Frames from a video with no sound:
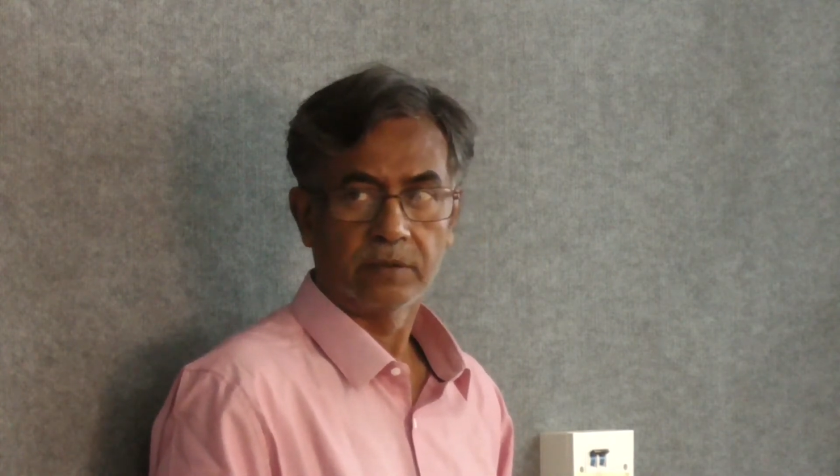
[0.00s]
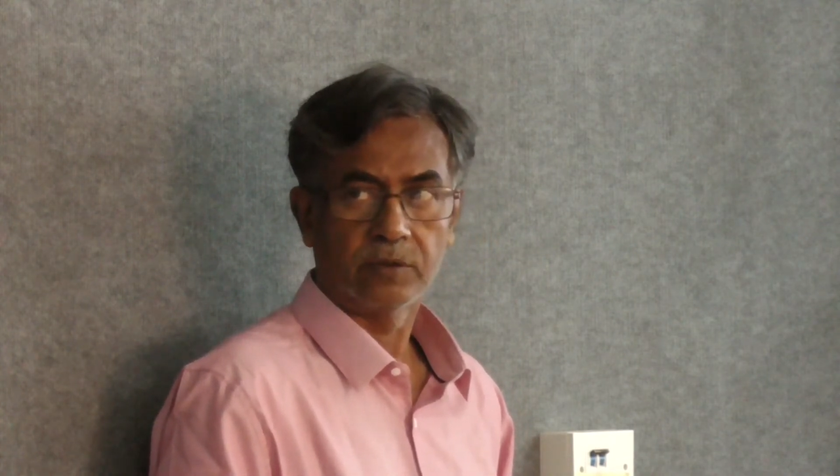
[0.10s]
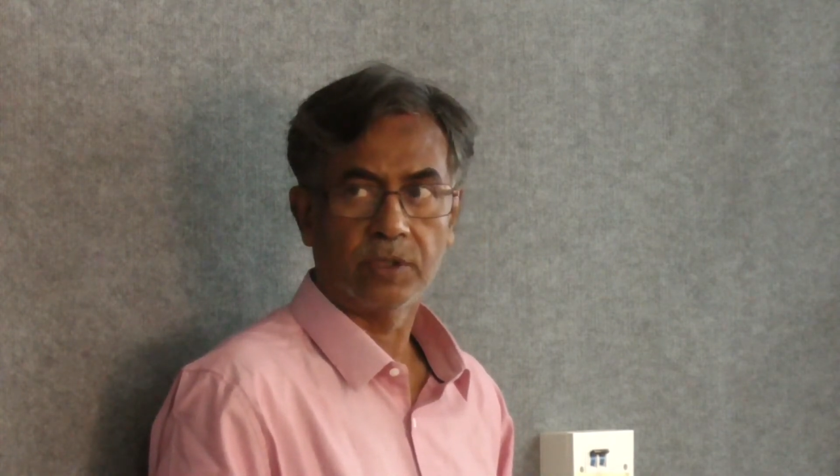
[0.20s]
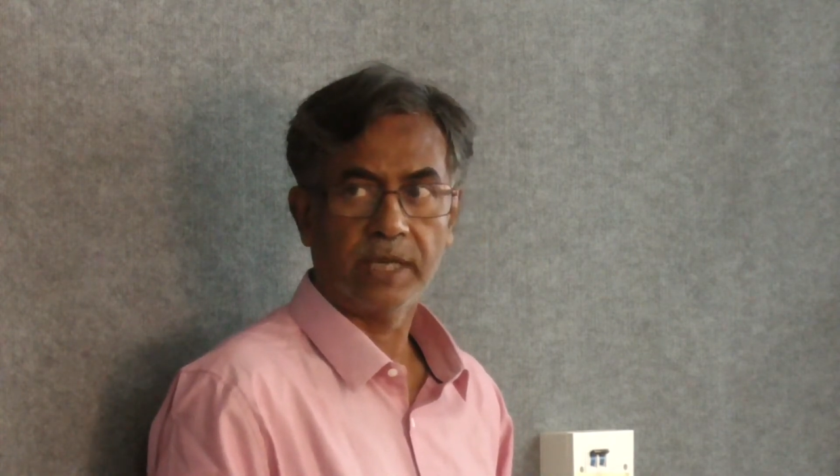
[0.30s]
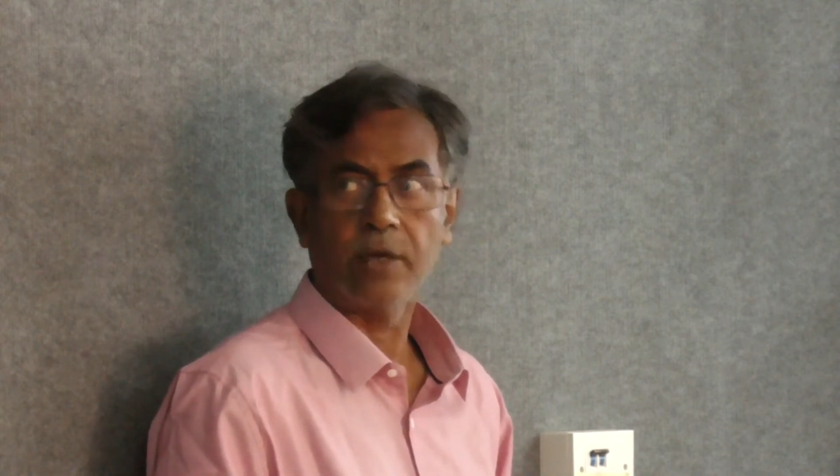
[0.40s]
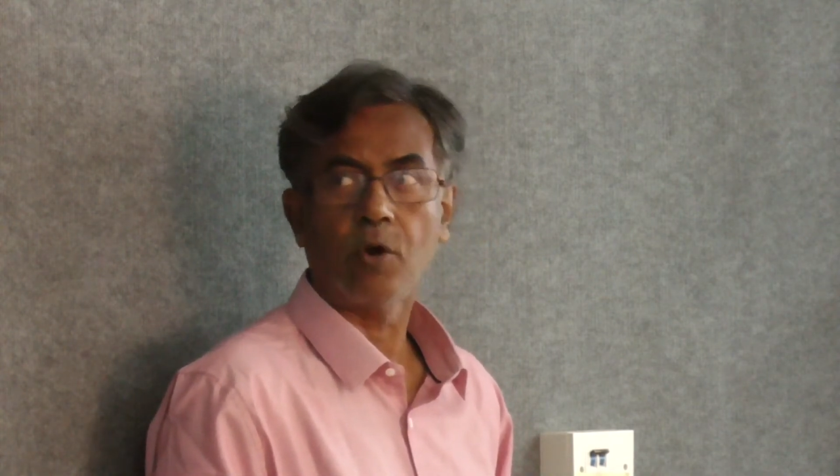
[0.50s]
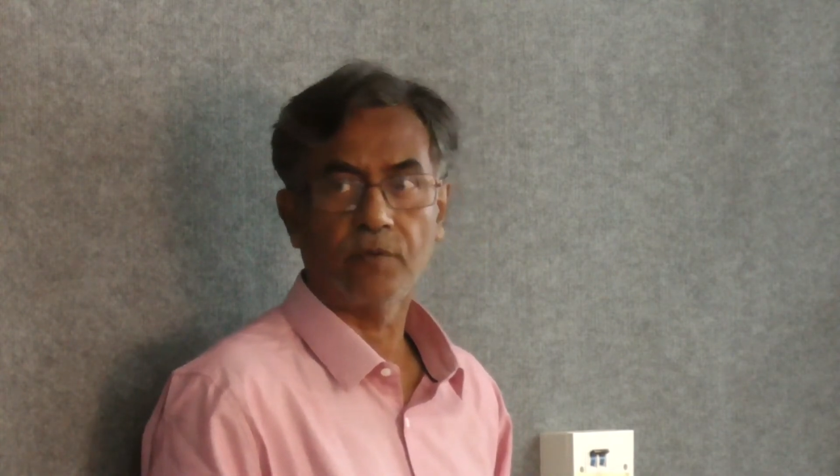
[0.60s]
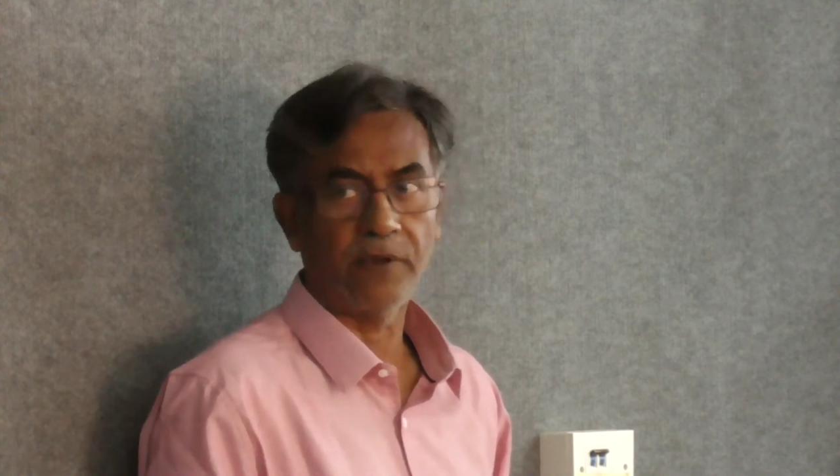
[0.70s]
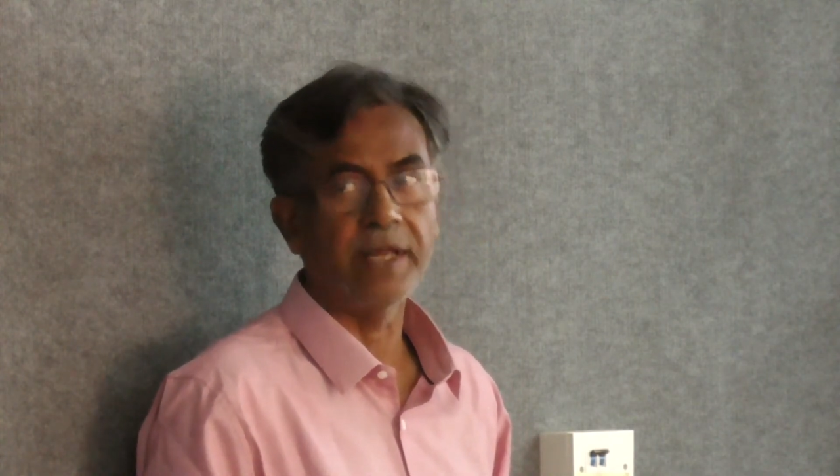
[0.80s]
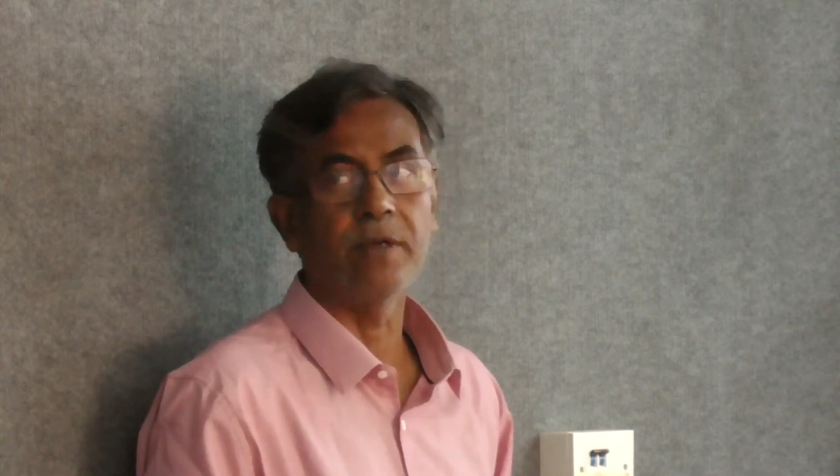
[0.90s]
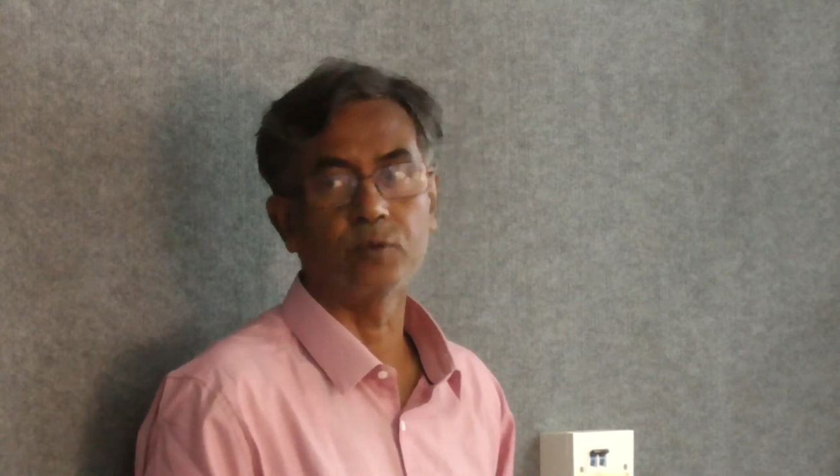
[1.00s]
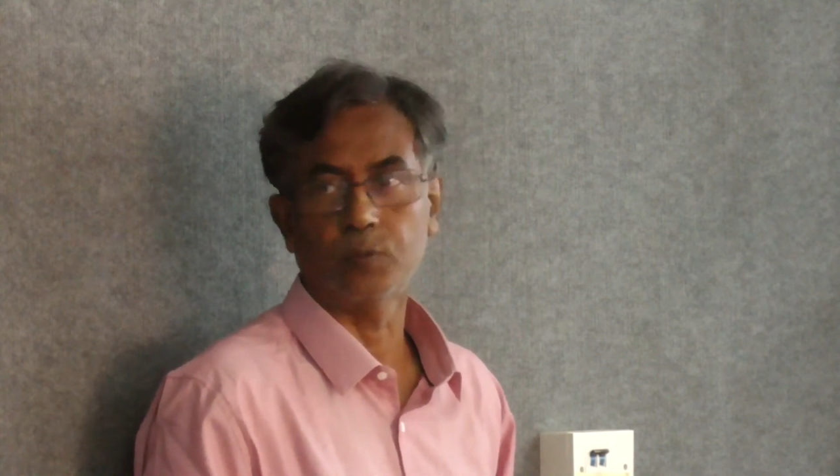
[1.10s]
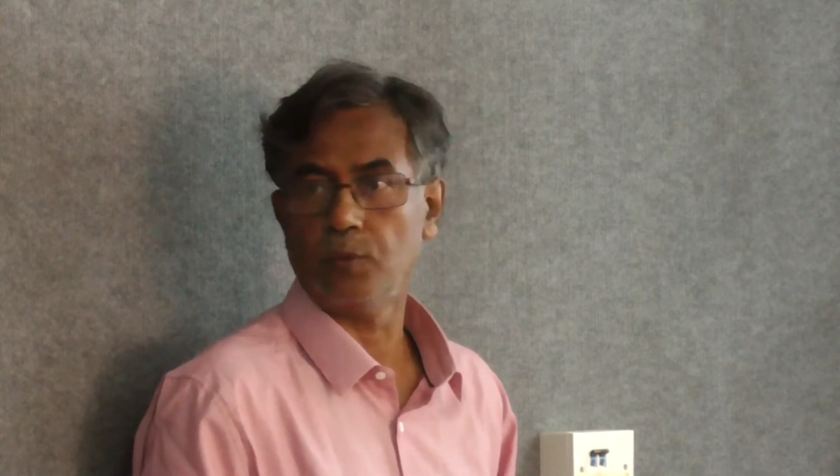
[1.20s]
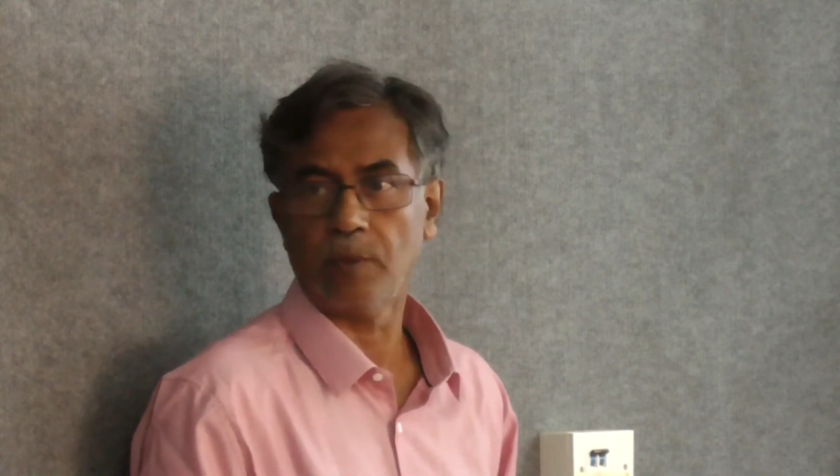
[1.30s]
So they are not very useful